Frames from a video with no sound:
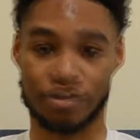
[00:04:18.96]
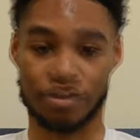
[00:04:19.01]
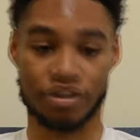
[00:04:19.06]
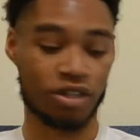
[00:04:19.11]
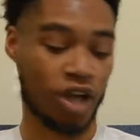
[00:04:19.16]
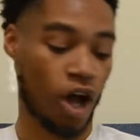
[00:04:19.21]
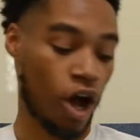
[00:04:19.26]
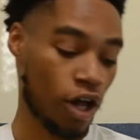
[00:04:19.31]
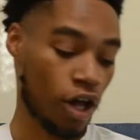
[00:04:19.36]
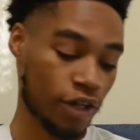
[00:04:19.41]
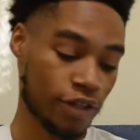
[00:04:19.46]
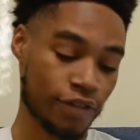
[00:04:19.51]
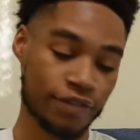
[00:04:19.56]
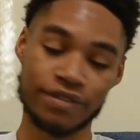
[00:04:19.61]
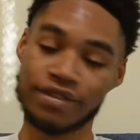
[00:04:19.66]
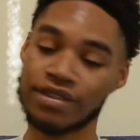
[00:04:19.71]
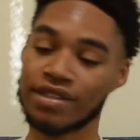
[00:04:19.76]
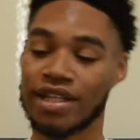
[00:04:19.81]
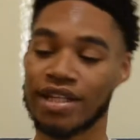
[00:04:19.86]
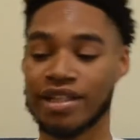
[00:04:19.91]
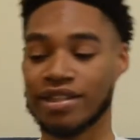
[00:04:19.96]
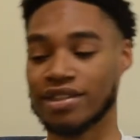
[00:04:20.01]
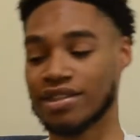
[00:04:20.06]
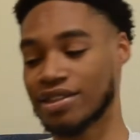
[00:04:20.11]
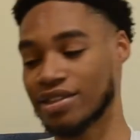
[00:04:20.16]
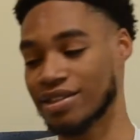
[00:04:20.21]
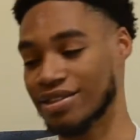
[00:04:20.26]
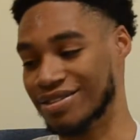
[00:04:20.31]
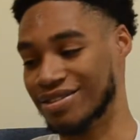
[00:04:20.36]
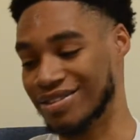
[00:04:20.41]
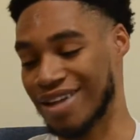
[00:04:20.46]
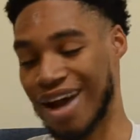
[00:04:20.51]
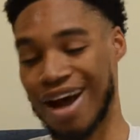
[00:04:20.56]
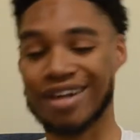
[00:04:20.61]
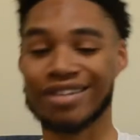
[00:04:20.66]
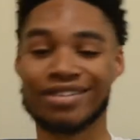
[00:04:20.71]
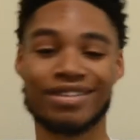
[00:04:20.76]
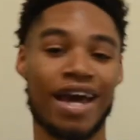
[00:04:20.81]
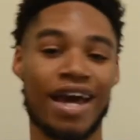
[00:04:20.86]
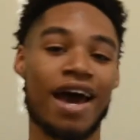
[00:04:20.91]
Olives gets
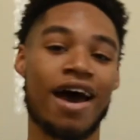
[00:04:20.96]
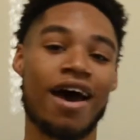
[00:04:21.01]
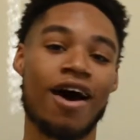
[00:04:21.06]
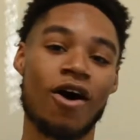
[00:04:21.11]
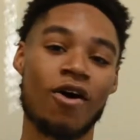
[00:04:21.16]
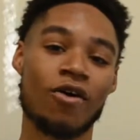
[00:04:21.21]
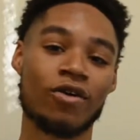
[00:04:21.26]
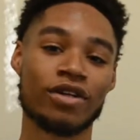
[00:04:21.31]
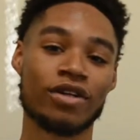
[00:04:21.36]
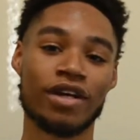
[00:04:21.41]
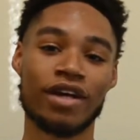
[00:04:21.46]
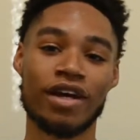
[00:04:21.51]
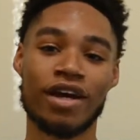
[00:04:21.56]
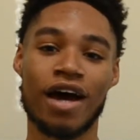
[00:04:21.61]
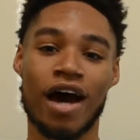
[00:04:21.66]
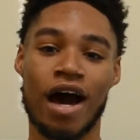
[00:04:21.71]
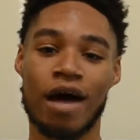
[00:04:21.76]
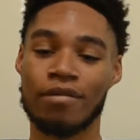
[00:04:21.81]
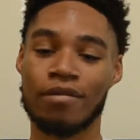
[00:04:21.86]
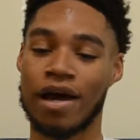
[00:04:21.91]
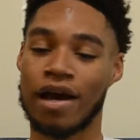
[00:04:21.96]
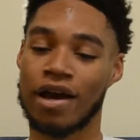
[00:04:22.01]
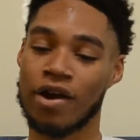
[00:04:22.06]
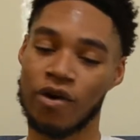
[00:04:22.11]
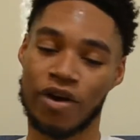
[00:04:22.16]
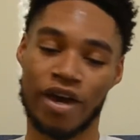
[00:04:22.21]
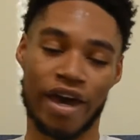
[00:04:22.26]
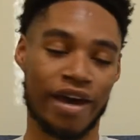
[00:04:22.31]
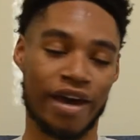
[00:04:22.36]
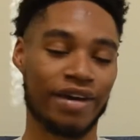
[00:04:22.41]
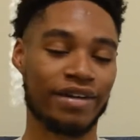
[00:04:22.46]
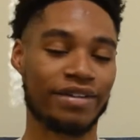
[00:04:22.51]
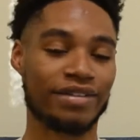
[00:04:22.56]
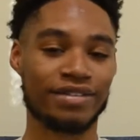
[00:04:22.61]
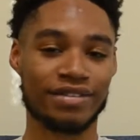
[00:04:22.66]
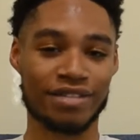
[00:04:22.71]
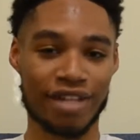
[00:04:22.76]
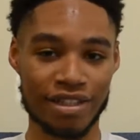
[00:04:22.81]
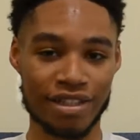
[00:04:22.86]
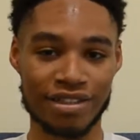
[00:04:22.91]
knocked down. I'm like, okay,
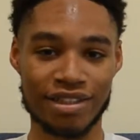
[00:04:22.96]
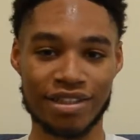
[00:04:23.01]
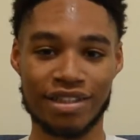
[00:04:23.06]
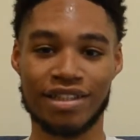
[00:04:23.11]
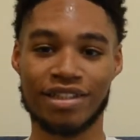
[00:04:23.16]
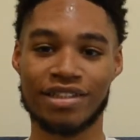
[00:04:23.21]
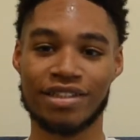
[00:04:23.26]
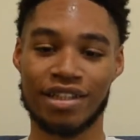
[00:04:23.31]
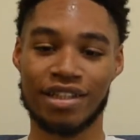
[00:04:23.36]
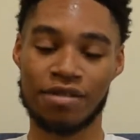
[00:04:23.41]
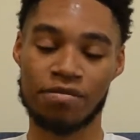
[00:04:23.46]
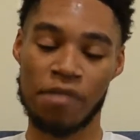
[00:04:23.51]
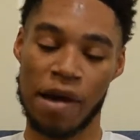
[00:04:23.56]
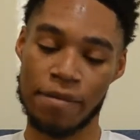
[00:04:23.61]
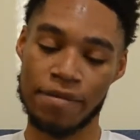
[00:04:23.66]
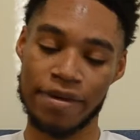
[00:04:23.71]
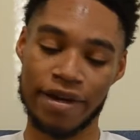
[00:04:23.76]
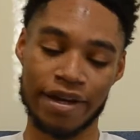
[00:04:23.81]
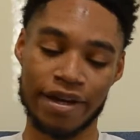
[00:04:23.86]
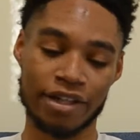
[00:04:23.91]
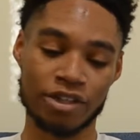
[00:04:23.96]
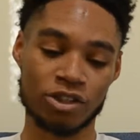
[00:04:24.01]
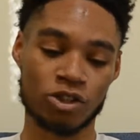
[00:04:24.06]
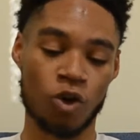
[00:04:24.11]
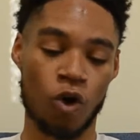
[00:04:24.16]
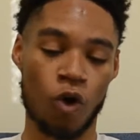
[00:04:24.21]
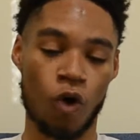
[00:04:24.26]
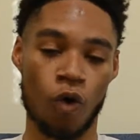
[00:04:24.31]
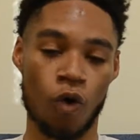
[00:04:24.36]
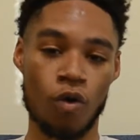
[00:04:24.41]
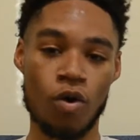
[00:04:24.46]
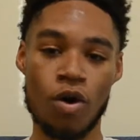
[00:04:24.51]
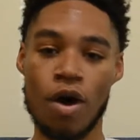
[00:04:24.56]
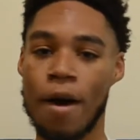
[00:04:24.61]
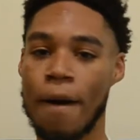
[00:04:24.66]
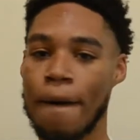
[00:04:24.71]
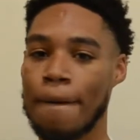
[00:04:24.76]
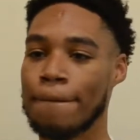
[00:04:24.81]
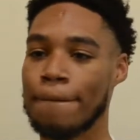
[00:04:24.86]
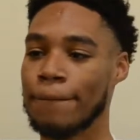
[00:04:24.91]
Dustin, he might be in control.
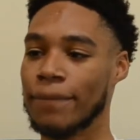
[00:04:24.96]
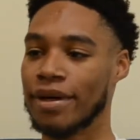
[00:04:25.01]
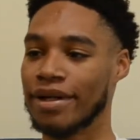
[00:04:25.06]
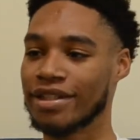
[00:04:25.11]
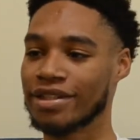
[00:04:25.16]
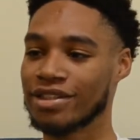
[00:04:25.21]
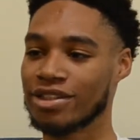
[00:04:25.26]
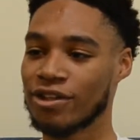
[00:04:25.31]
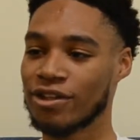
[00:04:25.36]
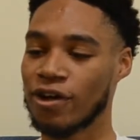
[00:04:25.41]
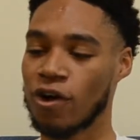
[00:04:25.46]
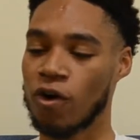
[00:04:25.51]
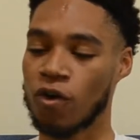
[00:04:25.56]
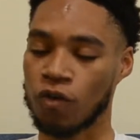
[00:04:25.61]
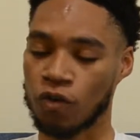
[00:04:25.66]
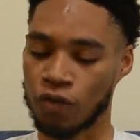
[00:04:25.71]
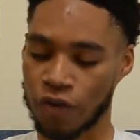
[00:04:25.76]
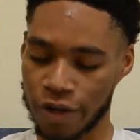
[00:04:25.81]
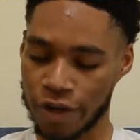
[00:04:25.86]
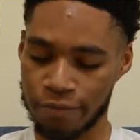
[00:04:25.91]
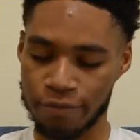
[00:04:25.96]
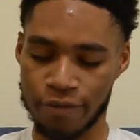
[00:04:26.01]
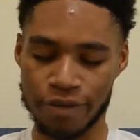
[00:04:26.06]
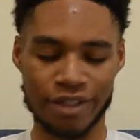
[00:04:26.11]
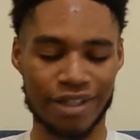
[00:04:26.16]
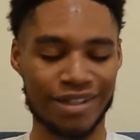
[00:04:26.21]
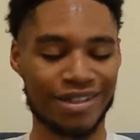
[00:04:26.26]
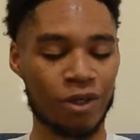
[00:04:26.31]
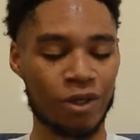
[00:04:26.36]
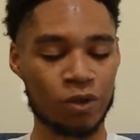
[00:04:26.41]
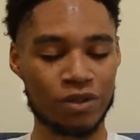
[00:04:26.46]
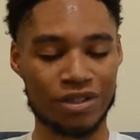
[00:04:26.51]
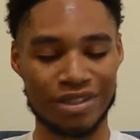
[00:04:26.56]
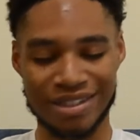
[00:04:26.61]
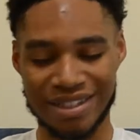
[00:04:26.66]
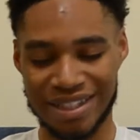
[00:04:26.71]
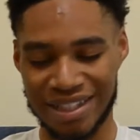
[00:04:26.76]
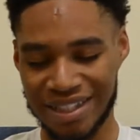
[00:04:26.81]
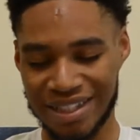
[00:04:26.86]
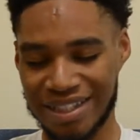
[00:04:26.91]
But it took a rib at those
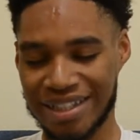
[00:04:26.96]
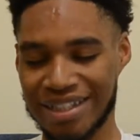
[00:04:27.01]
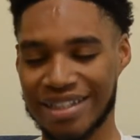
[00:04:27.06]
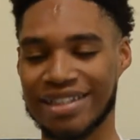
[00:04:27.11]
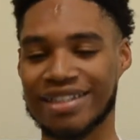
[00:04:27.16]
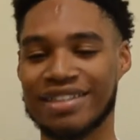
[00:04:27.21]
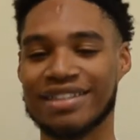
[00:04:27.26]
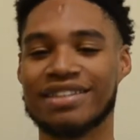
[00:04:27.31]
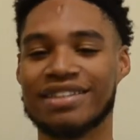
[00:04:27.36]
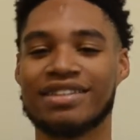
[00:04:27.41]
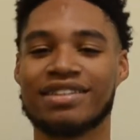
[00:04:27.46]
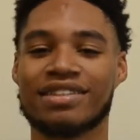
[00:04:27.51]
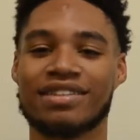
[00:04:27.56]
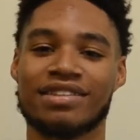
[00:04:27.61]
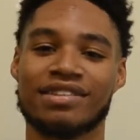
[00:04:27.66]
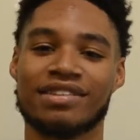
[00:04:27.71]
knees.